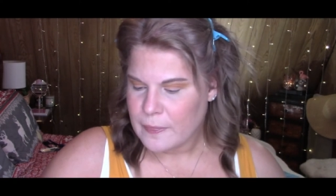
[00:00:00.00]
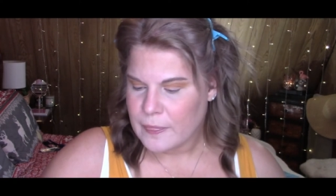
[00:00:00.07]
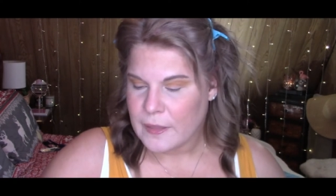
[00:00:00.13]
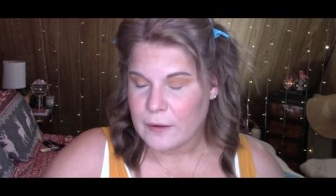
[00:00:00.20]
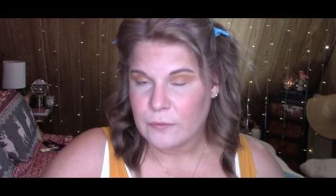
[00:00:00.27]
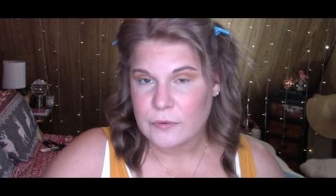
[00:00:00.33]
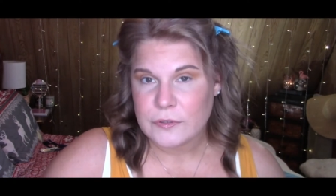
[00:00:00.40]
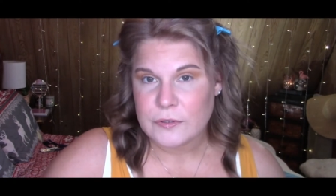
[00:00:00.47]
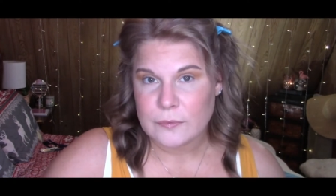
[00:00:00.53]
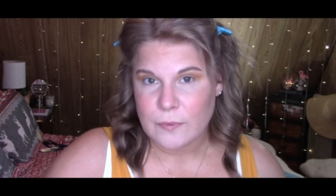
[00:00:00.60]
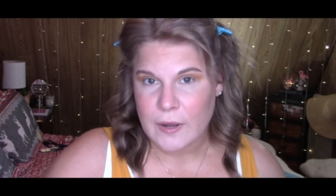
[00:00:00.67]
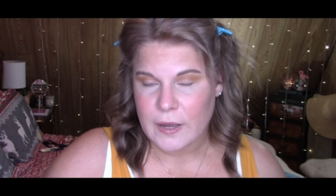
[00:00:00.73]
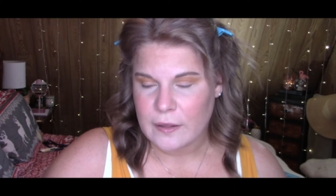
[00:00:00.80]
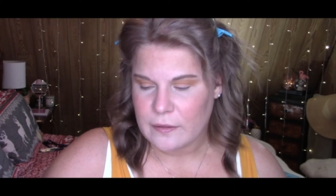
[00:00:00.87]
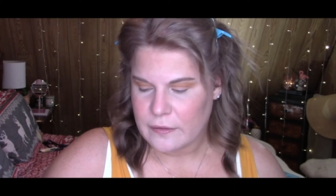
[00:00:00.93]
they will
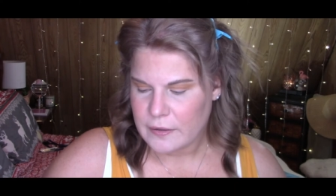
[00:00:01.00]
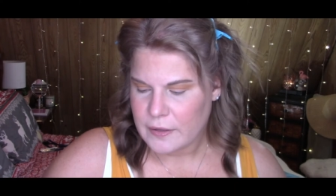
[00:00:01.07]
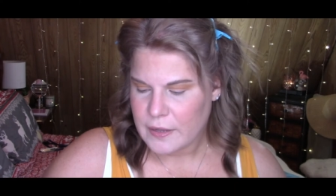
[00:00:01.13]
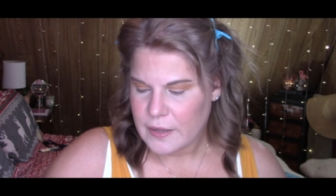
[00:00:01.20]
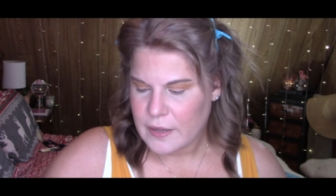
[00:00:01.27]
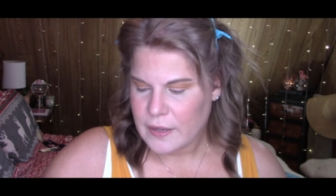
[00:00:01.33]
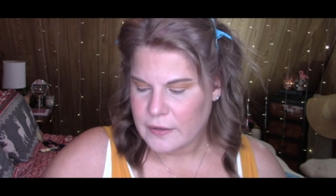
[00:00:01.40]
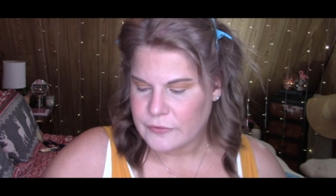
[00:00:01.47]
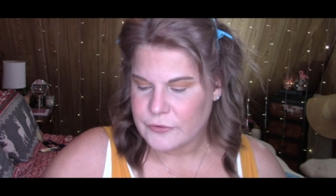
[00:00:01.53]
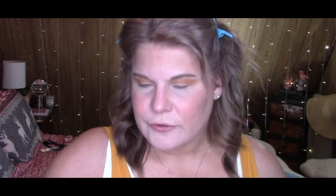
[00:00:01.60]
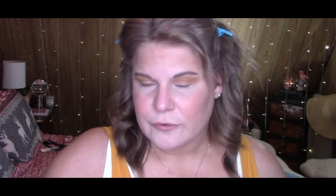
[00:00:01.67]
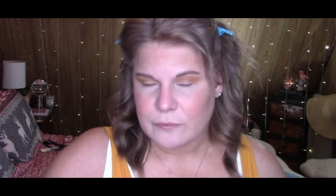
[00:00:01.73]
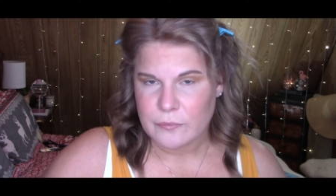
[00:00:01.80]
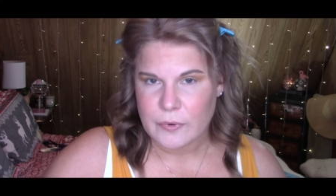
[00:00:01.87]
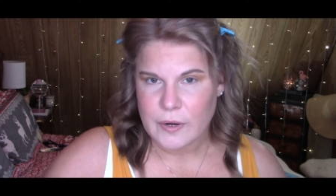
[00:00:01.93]
swell and
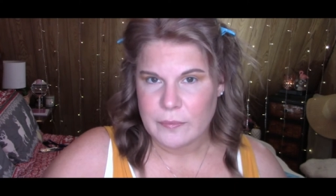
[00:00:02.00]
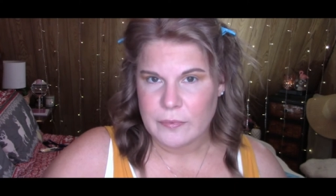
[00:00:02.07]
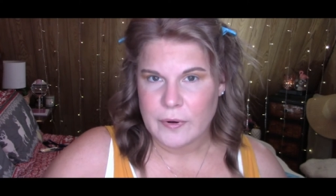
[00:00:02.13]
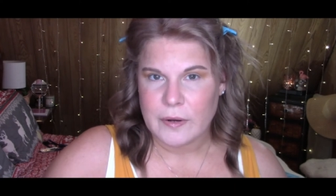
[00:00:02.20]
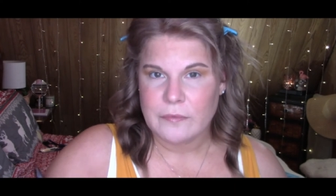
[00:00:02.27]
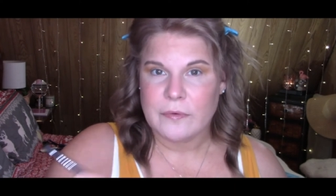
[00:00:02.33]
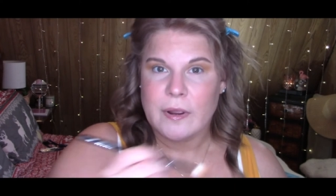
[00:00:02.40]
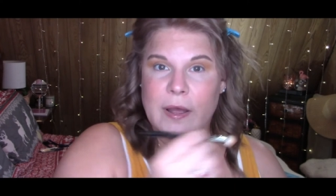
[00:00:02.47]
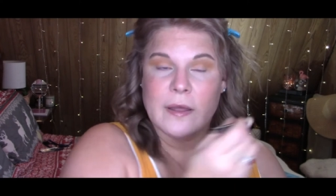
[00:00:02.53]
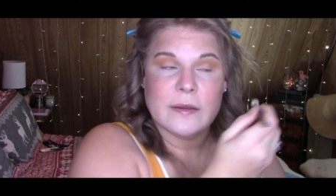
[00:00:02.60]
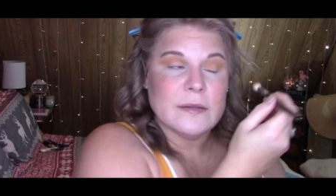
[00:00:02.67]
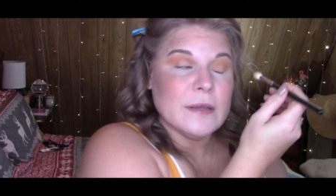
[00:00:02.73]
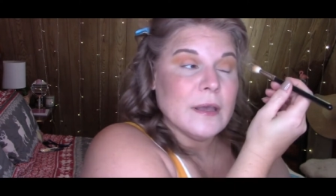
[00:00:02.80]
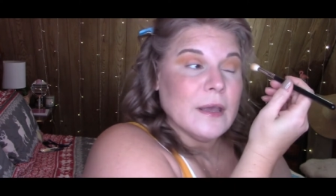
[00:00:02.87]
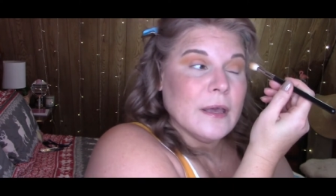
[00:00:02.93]
turn bright, bright
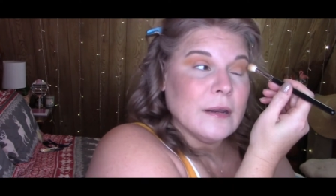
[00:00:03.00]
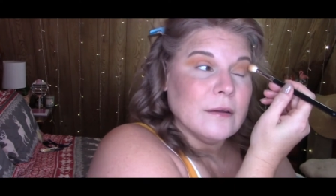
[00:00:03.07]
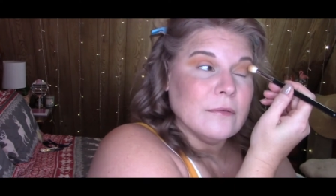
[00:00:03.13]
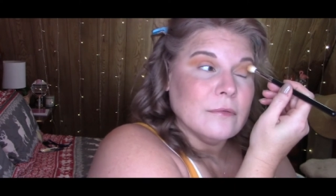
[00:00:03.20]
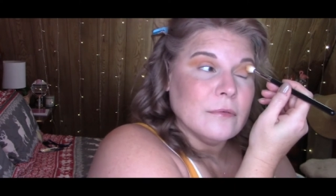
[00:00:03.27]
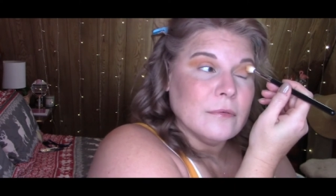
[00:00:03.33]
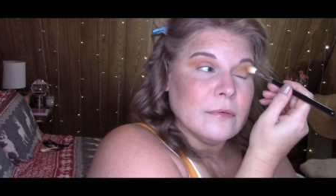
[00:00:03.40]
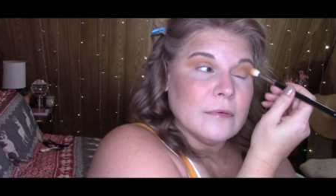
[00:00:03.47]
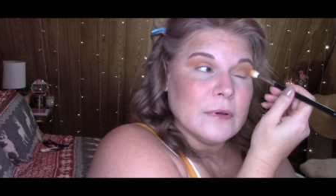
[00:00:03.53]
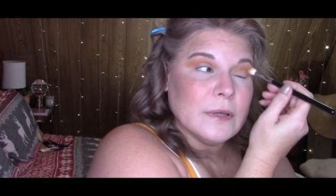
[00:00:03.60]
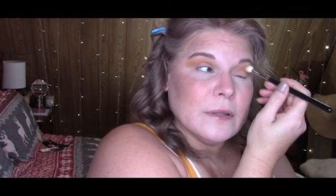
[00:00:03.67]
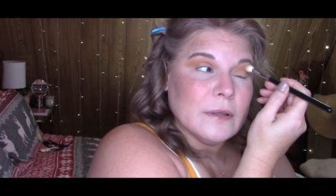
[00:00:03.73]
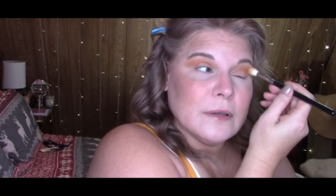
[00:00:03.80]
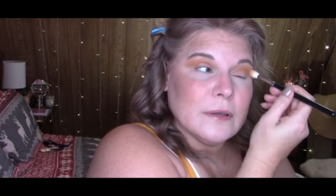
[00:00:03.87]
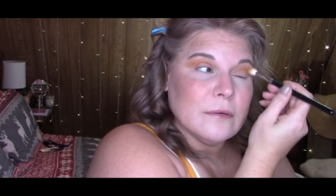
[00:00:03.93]
red, and it
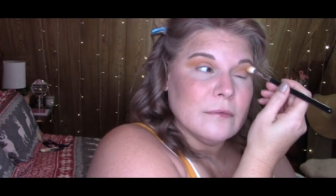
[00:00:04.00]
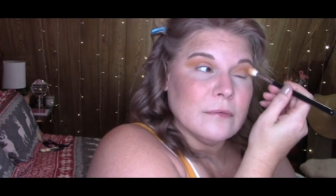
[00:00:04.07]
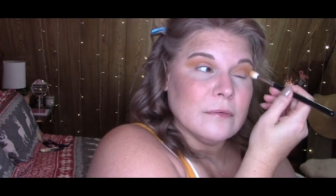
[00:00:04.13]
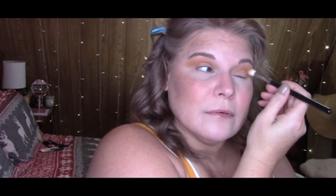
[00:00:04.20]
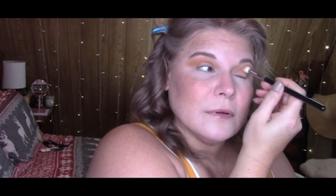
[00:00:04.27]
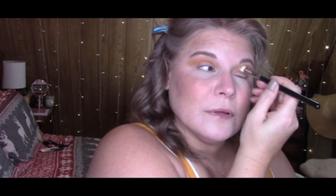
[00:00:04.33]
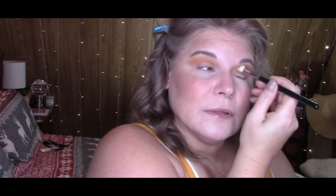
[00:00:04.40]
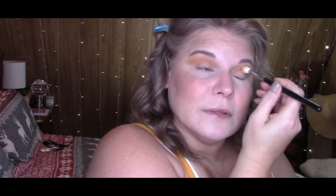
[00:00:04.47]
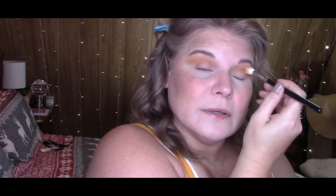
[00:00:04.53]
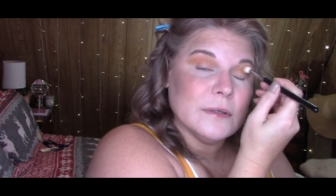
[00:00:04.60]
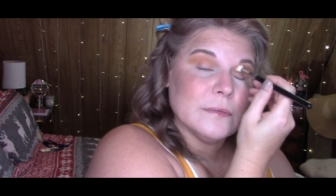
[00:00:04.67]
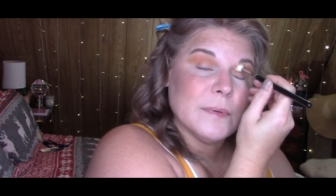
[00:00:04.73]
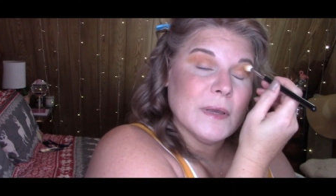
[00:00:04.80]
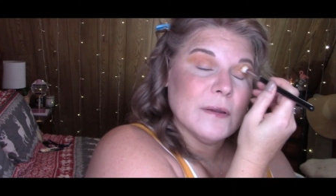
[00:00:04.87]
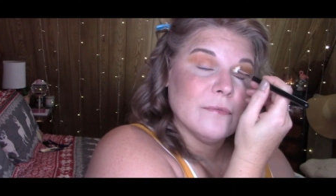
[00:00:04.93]
really, really
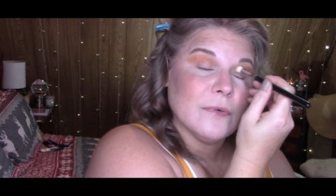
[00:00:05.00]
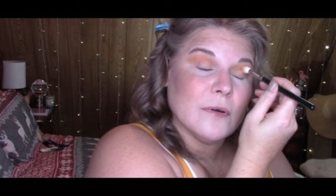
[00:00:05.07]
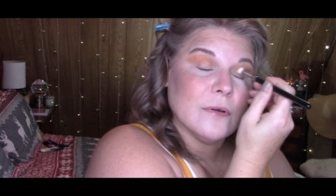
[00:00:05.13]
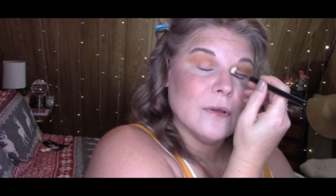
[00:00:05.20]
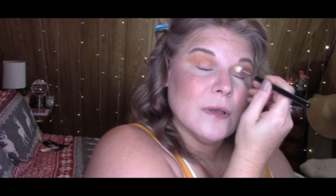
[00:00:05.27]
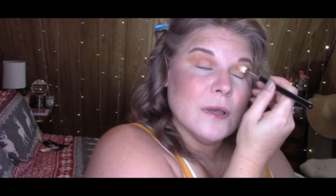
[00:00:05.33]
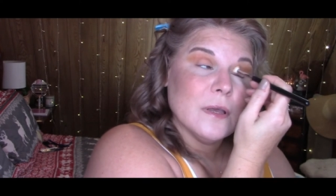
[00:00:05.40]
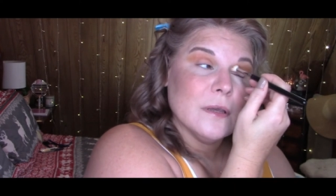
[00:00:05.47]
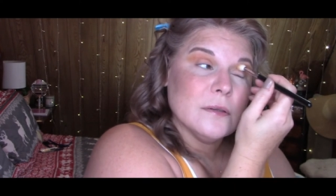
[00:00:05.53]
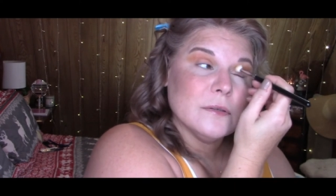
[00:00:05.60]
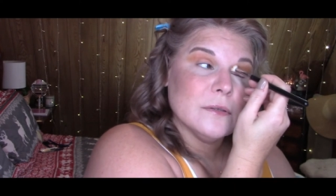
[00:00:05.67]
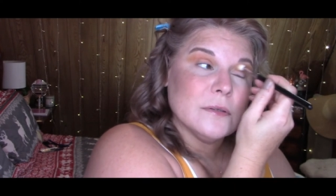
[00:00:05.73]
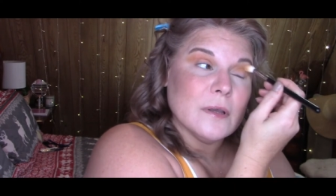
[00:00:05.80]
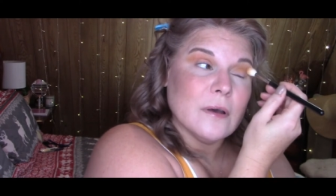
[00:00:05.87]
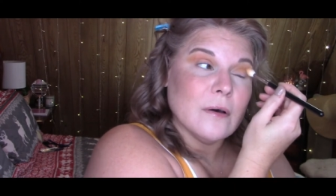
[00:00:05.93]
is painful.
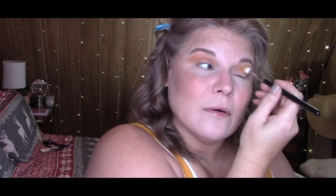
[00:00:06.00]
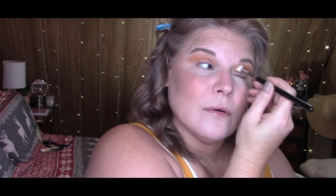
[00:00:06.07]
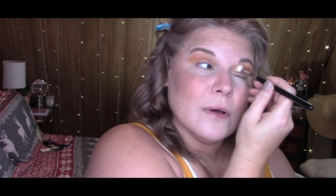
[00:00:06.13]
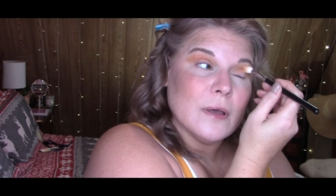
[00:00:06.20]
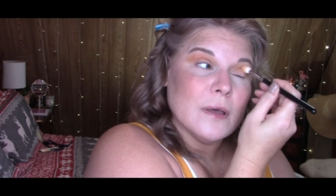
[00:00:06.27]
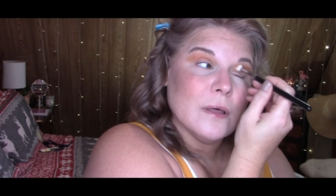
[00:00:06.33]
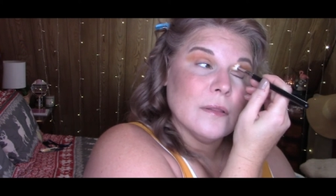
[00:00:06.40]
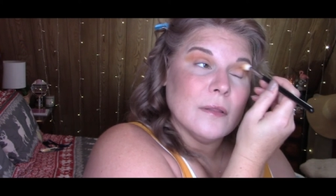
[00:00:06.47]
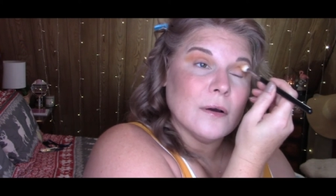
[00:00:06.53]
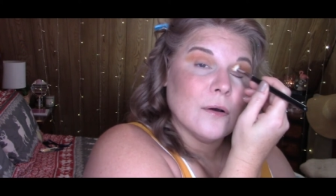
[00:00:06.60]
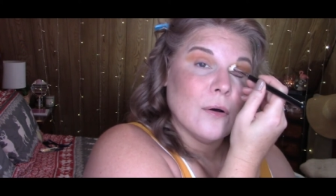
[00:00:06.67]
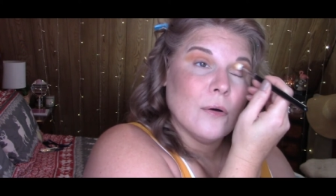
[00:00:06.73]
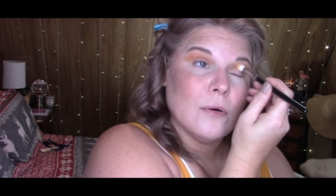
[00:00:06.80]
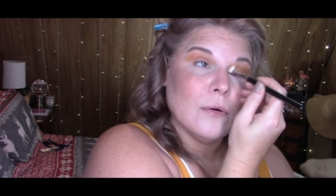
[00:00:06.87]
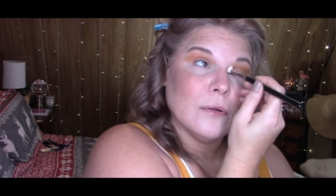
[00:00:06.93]
So the
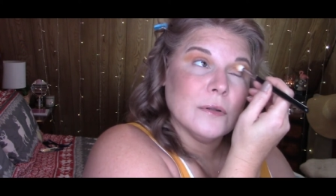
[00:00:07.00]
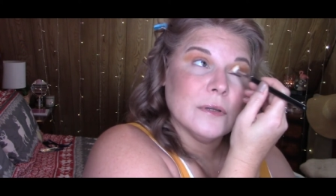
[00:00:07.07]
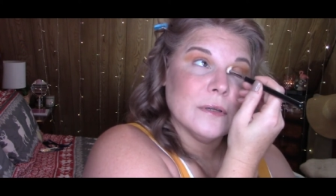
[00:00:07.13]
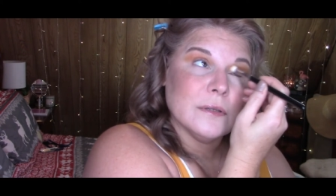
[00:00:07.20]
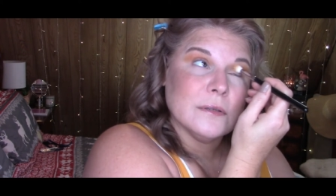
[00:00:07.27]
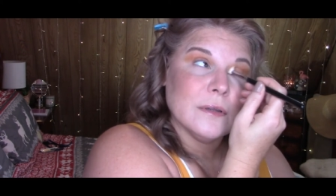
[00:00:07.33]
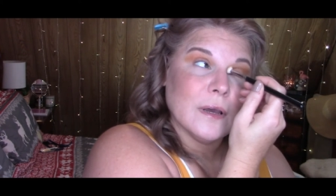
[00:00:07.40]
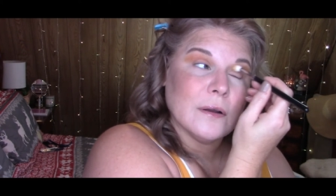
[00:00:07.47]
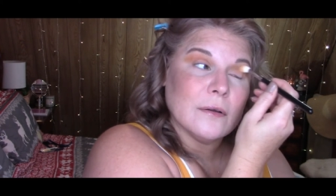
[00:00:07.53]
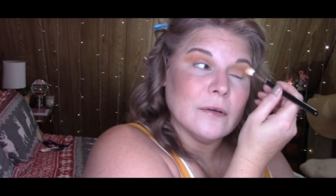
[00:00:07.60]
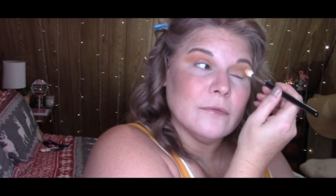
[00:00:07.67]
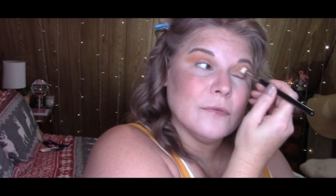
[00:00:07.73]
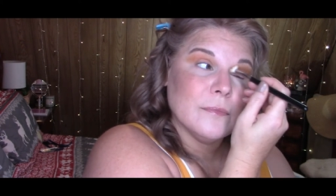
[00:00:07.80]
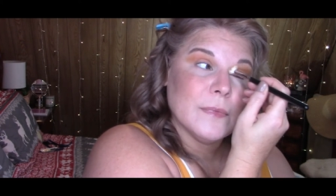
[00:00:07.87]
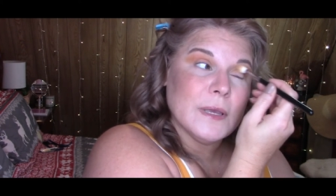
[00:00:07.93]
cold is not
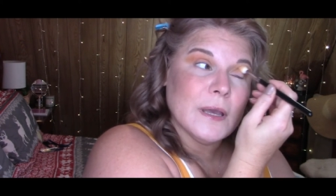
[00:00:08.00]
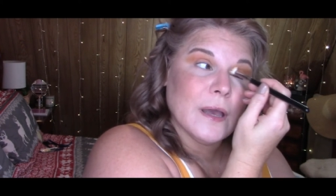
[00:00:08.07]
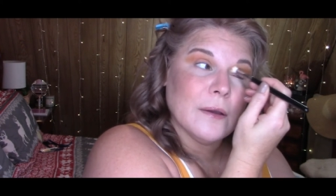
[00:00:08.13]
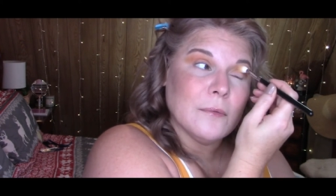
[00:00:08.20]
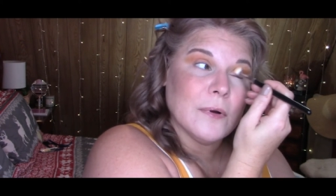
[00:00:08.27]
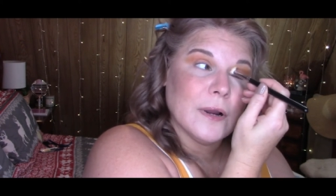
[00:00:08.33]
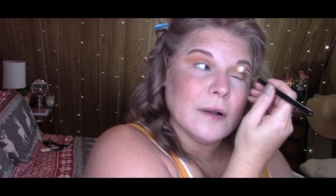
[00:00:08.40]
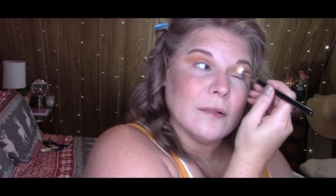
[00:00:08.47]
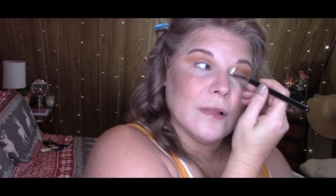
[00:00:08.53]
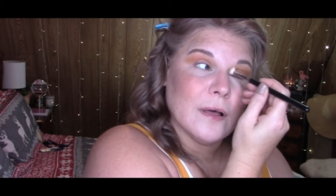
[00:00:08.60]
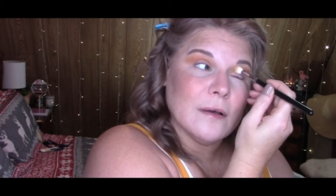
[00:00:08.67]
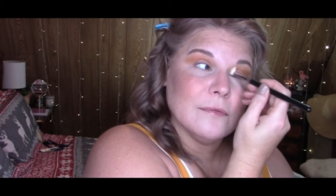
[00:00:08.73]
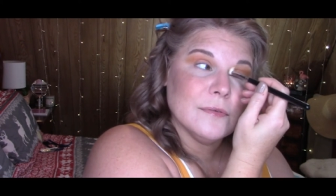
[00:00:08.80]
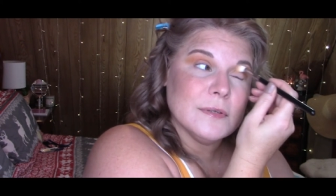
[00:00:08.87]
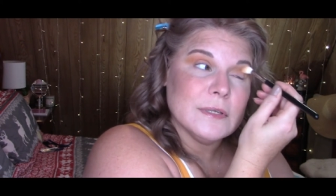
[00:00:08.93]
good for me. I wear
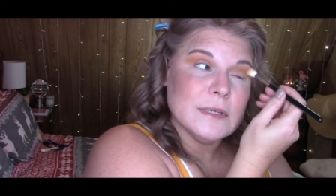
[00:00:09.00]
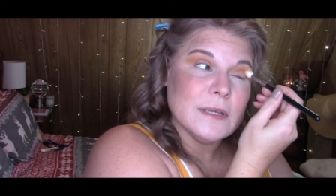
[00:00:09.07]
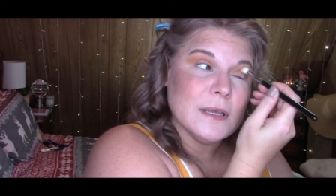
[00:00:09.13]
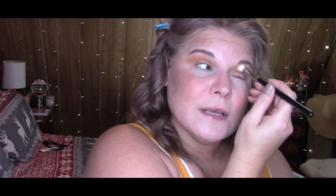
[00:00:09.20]
gloves